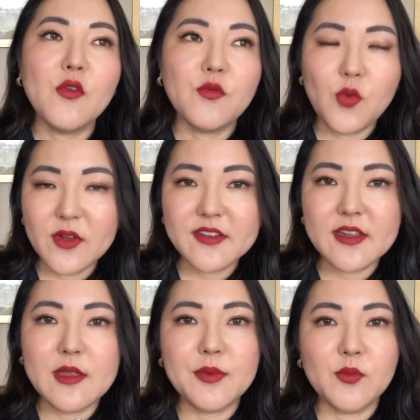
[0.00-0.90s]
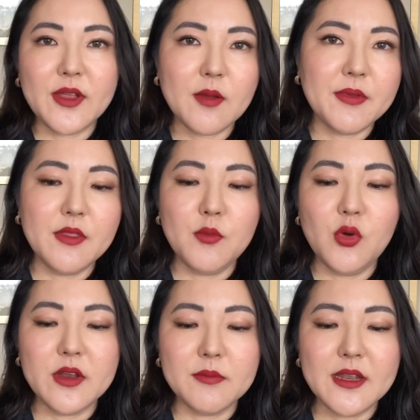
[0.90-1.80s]
fall asleep and wake up in the
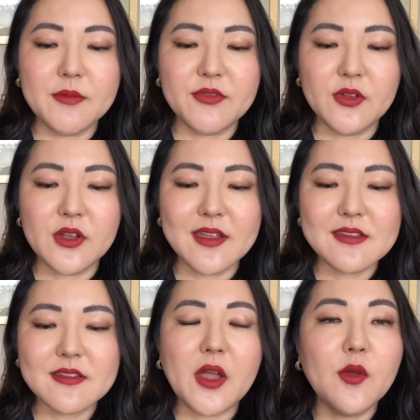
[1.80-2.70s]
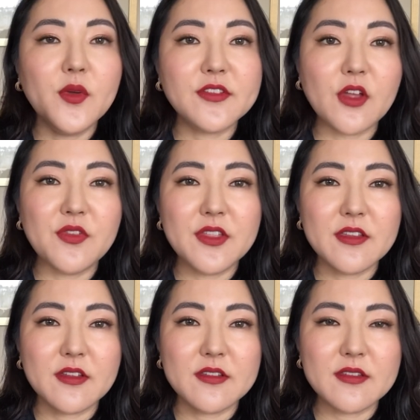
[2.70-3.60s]
morning, my lips feel nice. I always go for this
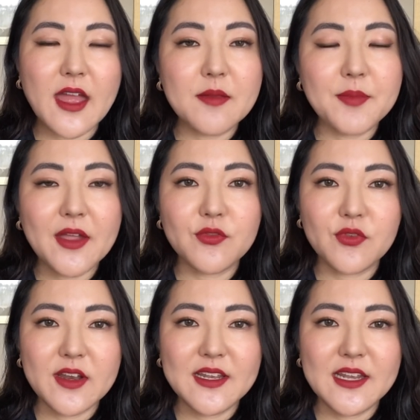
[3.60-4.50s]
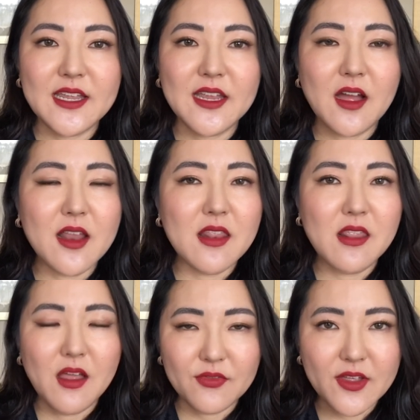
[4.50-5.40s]
because it's handbag friendly, I
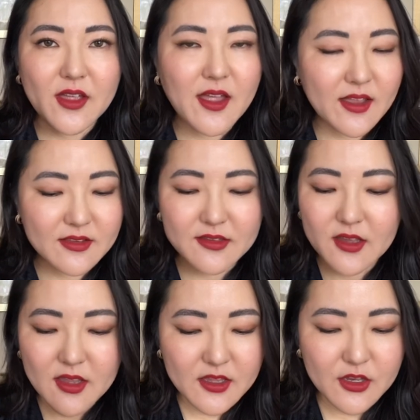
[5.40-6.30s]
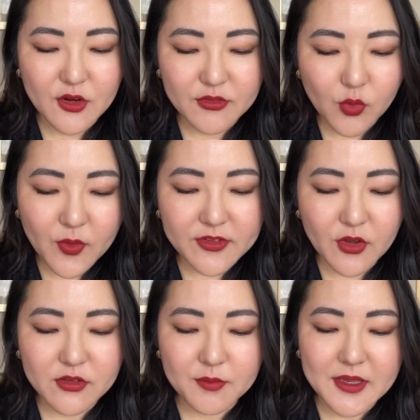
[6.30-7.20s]
love it, and you know it's always
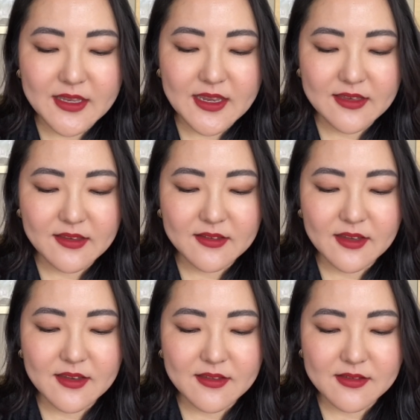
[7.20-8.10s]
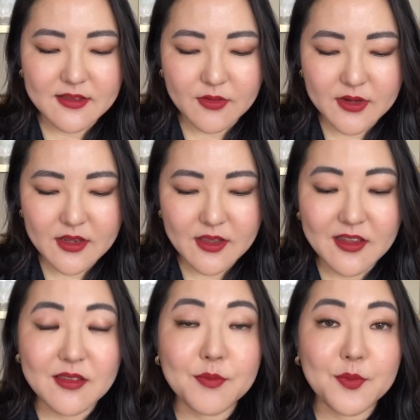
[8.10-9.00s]
going to be needed and necessary,
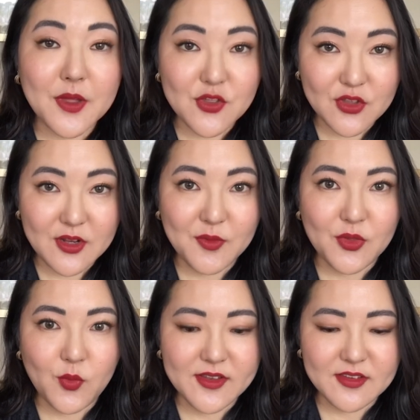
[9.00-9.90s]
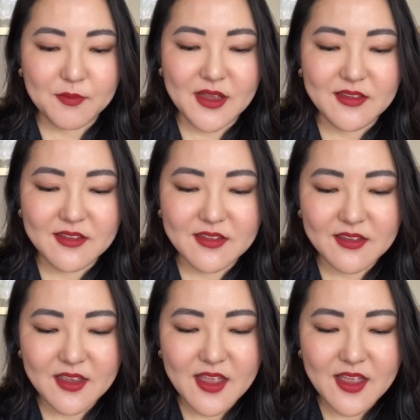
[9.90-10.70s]
especially with the winter months.